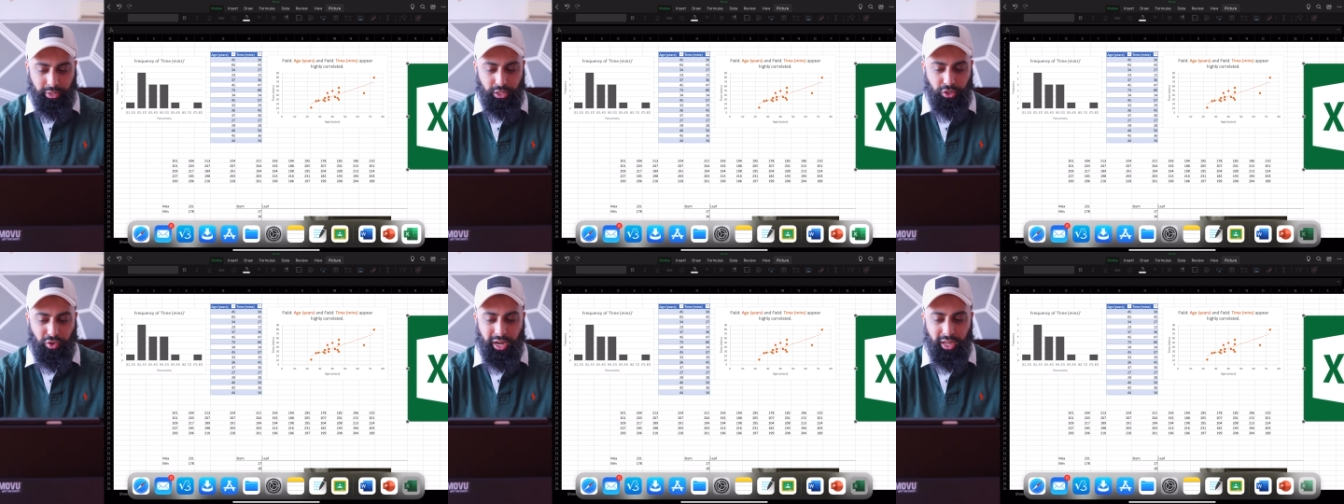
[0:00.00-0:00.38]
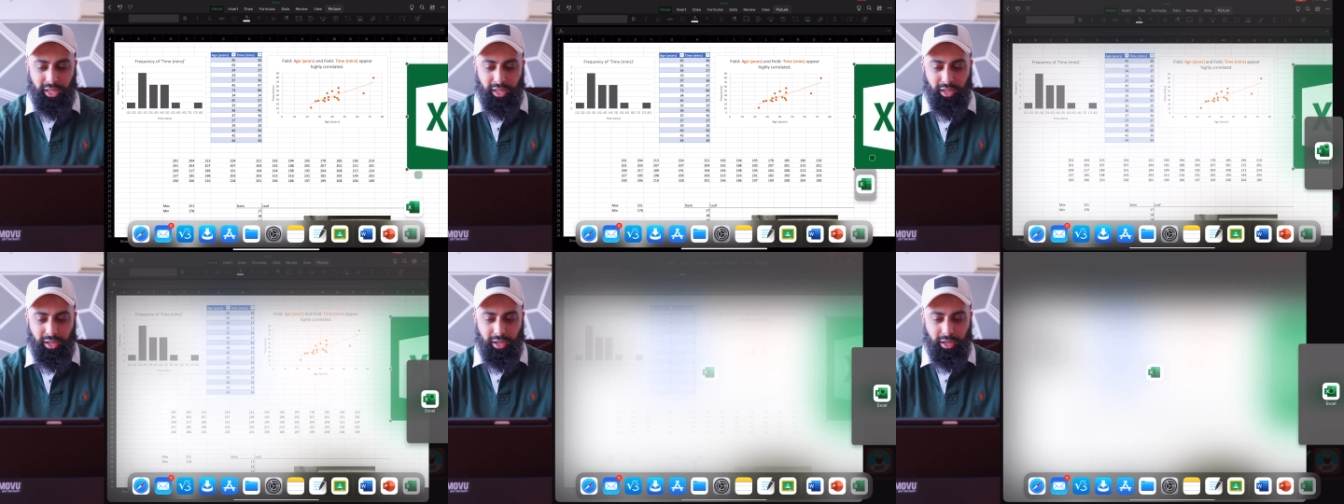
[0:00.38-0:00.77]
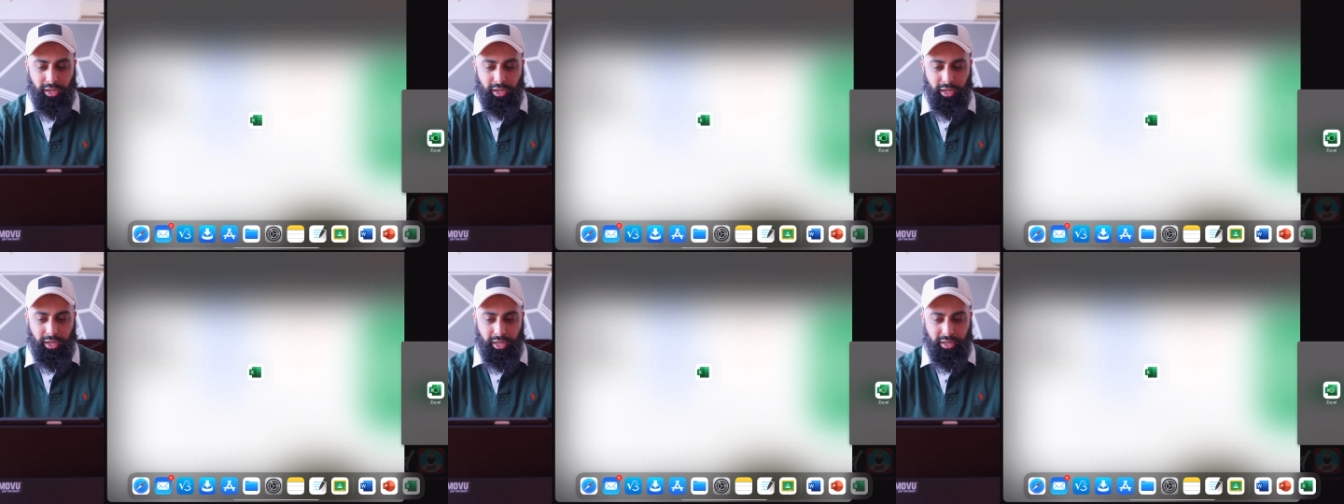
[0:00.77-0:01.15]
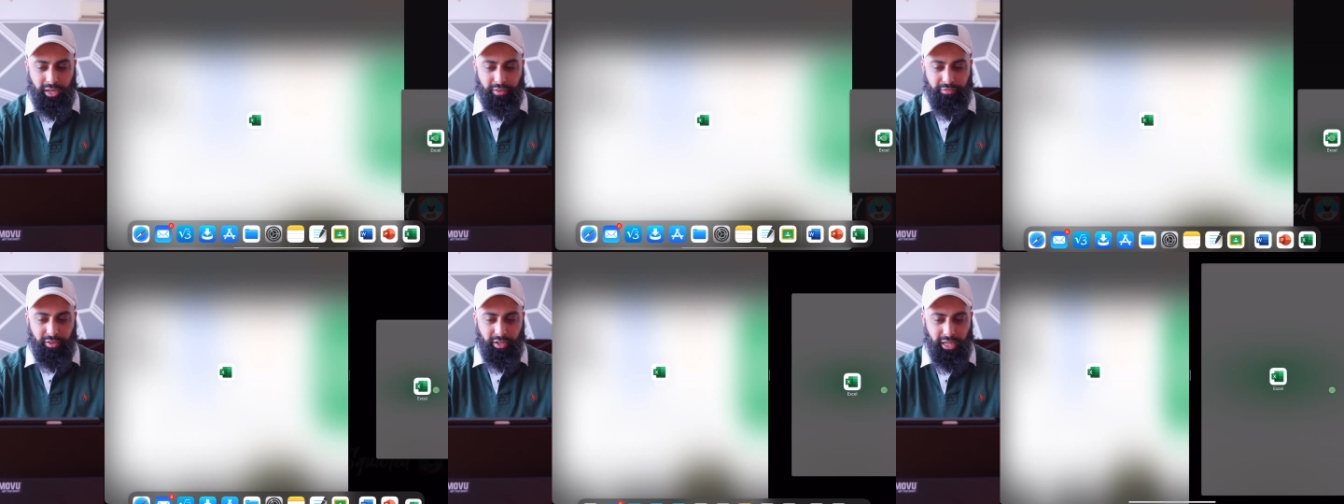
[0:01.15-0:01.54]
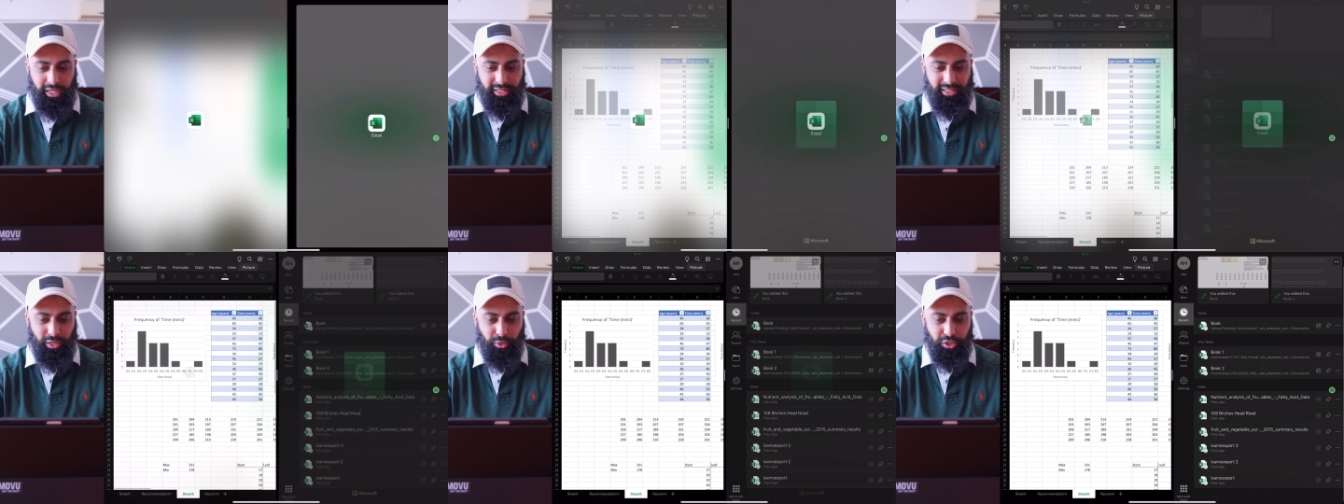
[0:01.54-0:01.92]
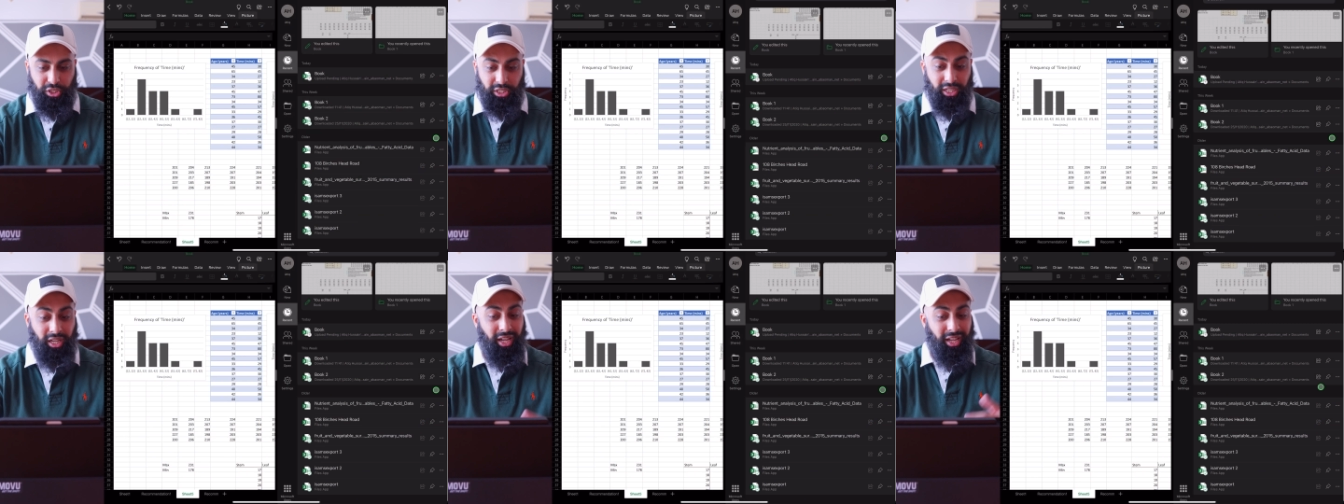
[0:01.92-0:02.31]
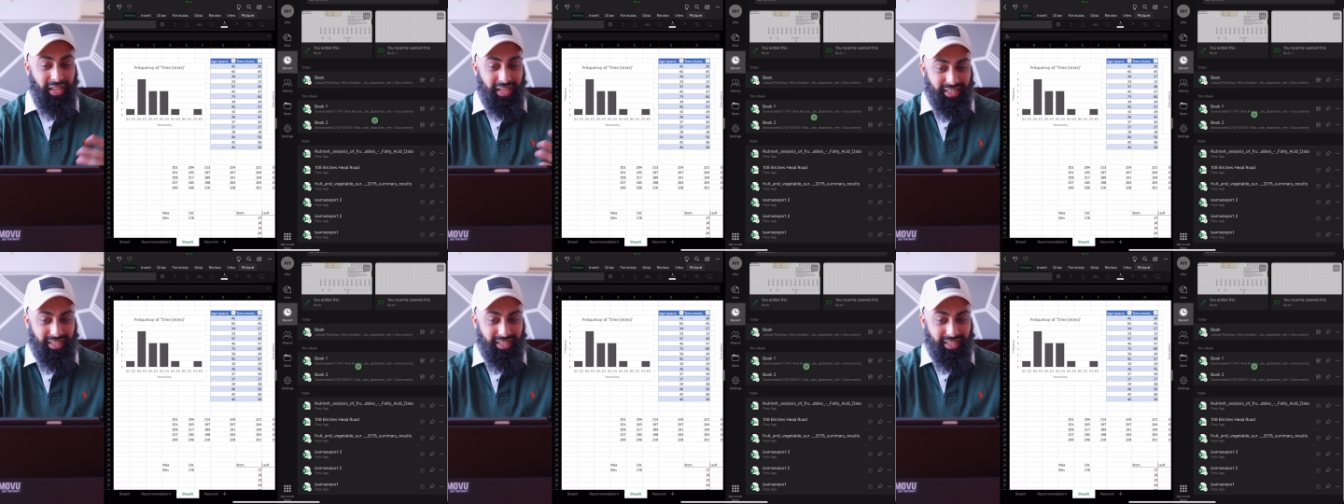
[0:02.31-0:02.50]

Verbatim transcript: and I drag uh, another Excel sheet,